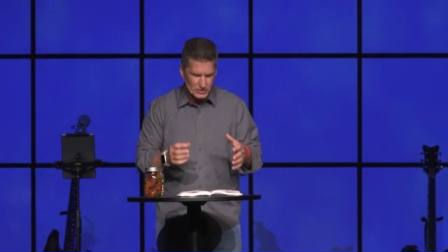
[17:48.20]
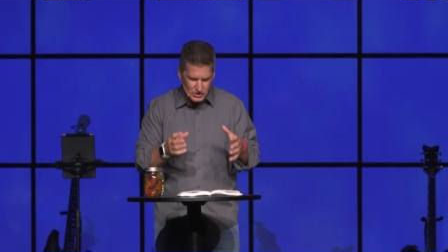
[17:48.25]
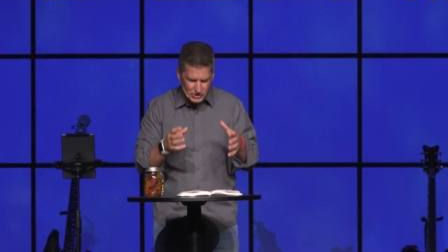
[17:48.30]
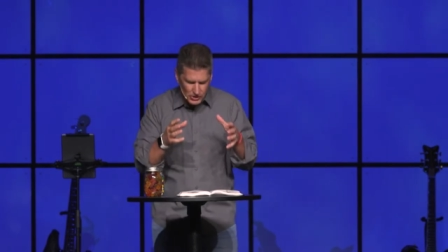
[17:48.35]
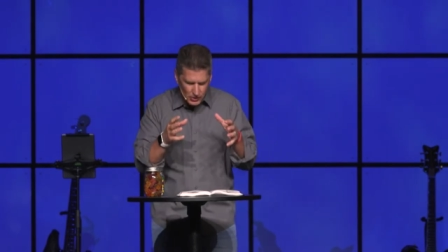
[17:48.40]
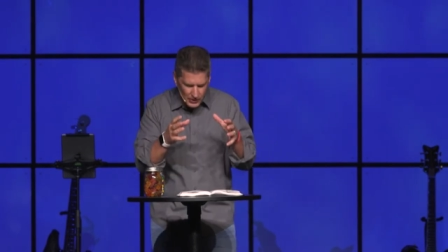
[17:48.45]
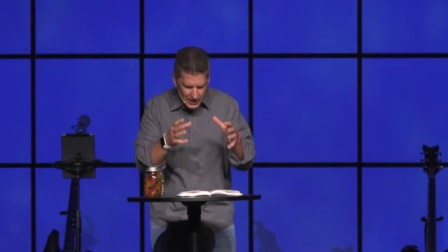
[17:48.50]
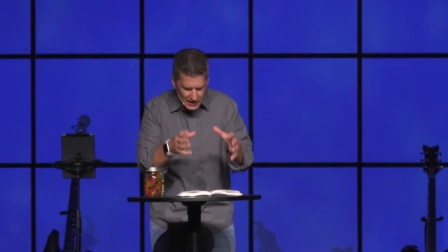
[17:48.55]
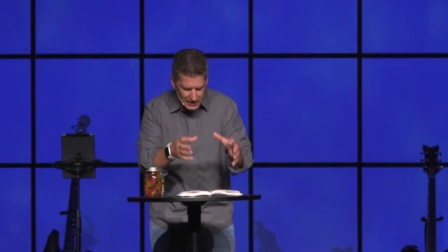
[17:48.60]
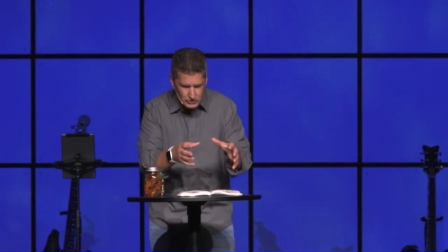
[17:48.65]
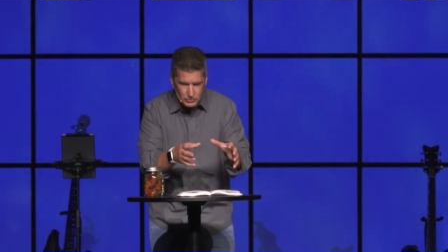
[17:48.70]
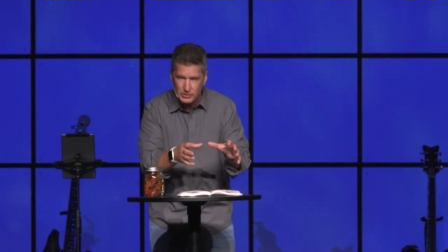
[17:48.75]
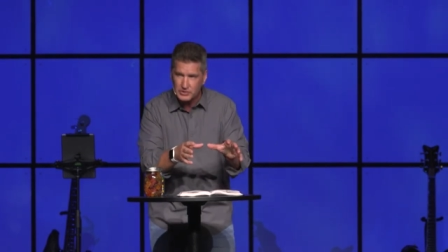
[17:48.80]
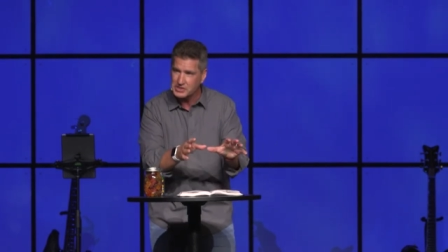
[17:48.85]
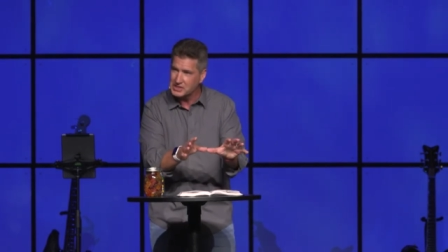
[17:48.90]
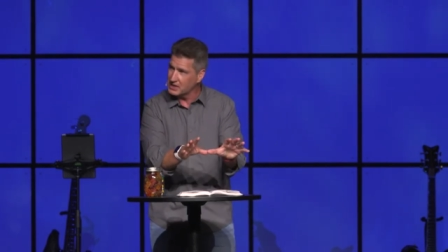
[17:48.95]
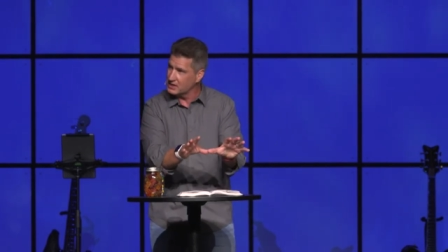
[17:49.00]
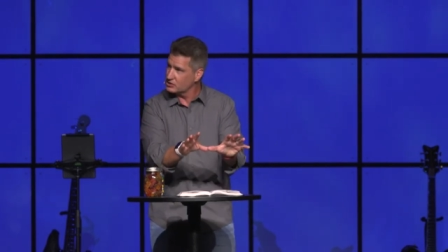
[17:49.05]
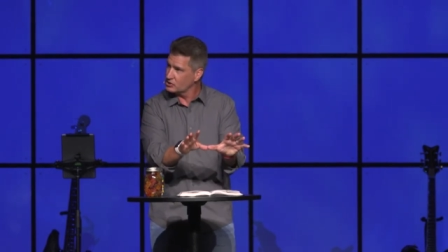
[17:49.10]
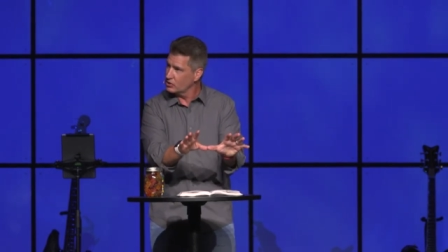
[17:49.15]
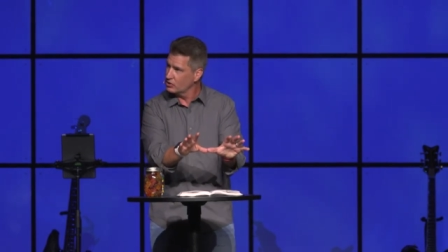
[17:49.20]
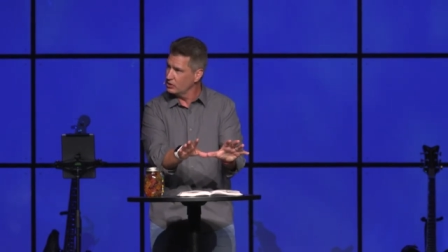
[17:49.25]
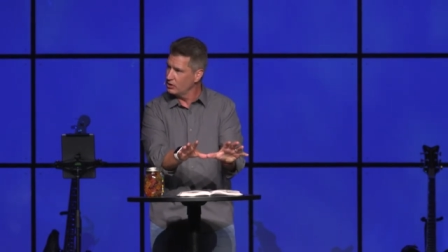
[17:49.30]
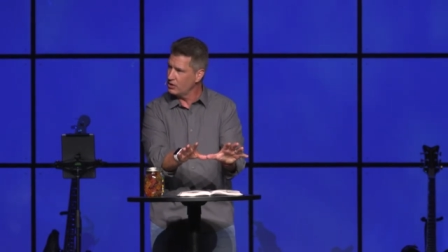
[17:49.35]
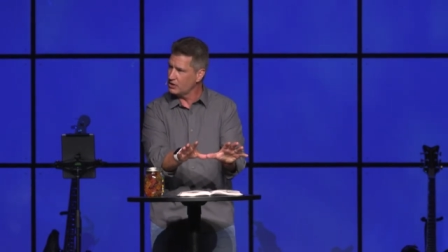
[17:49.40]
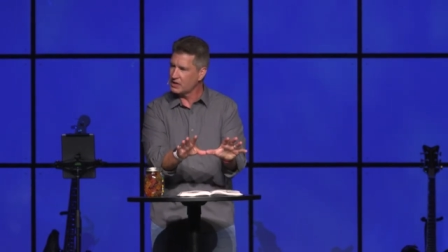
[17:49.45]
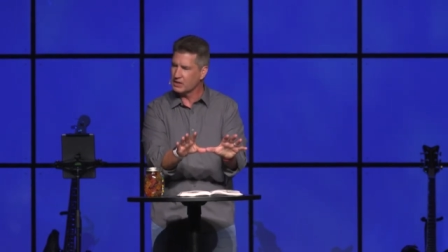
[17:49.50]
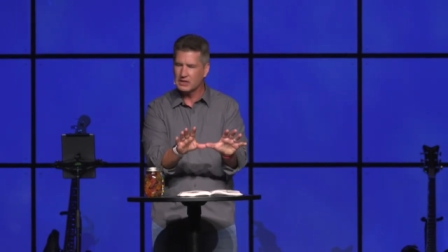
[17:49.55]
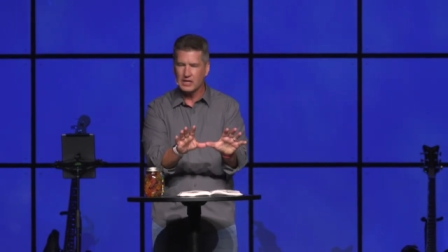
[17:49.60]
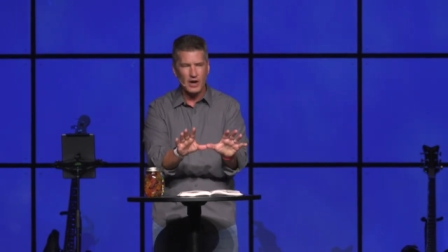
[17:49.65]
so interesting is you
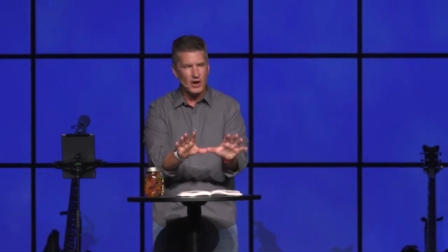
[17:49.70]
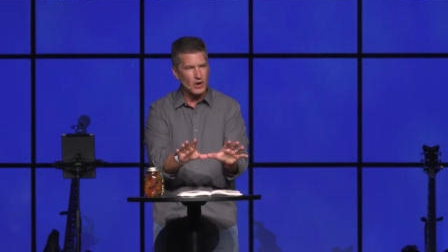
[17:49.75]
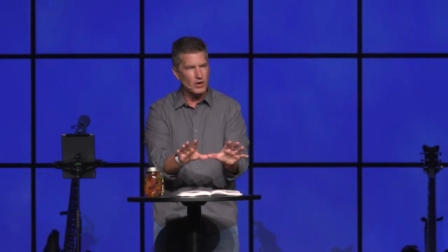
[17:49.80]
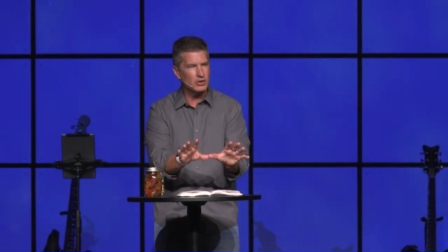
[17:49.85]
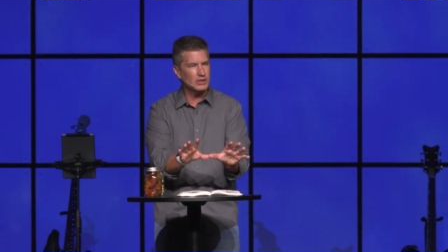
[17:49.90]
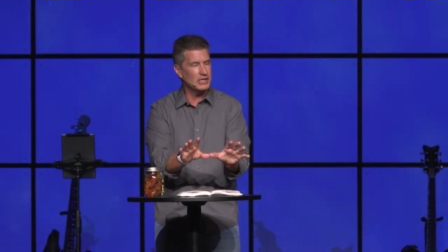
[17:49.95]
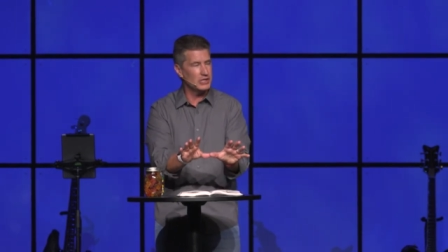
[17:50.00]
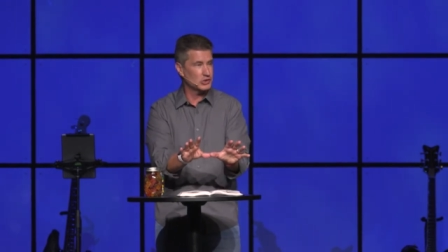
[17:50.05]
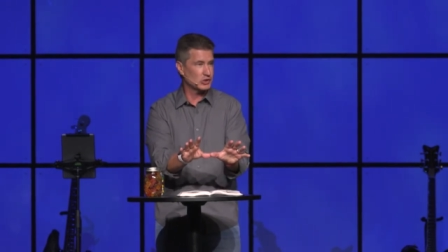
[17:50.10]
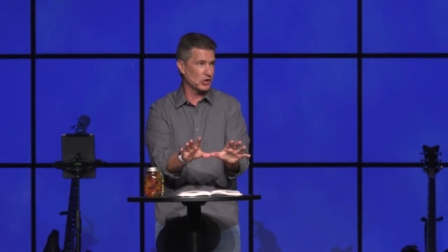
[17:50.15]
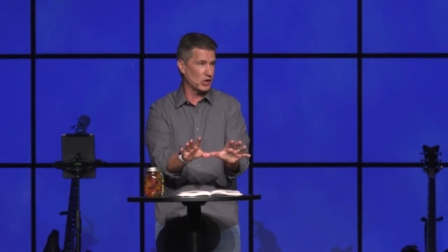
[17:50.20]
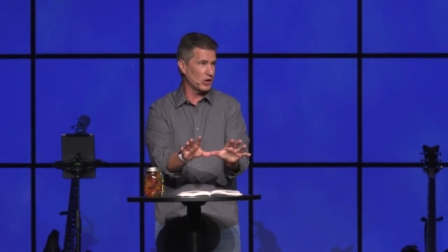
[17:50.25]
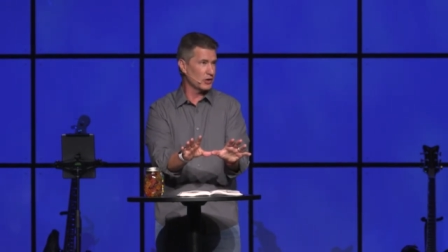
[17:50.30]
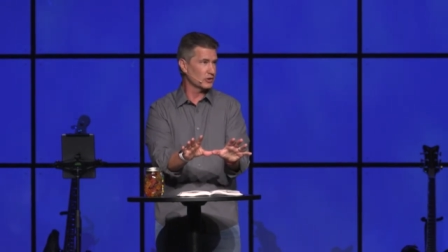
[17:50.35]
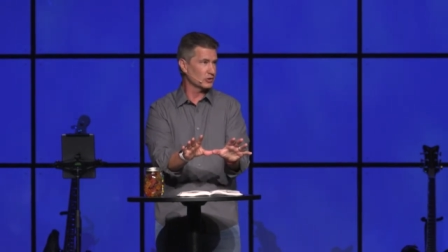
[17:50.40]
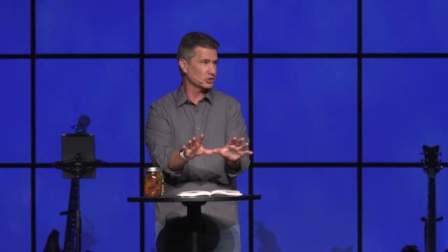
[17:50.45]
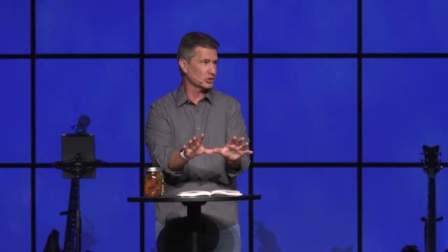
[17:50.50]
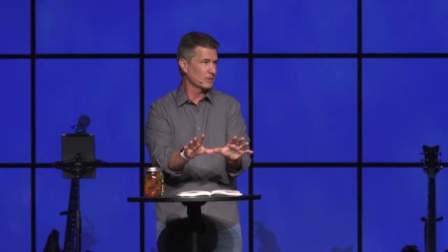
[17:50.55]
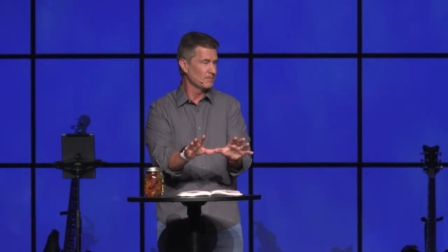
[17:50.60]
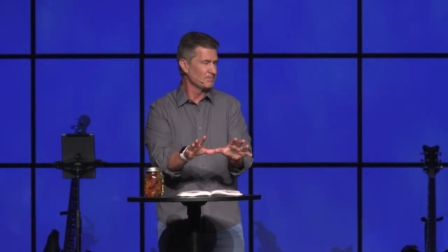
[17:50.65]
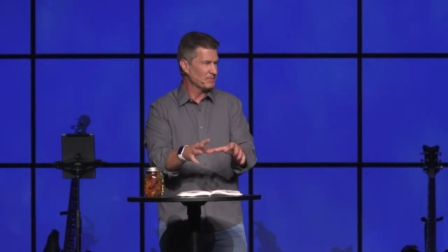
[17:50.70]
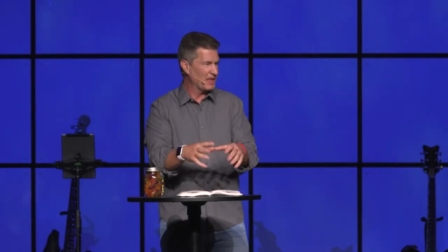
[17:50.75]
look at the early church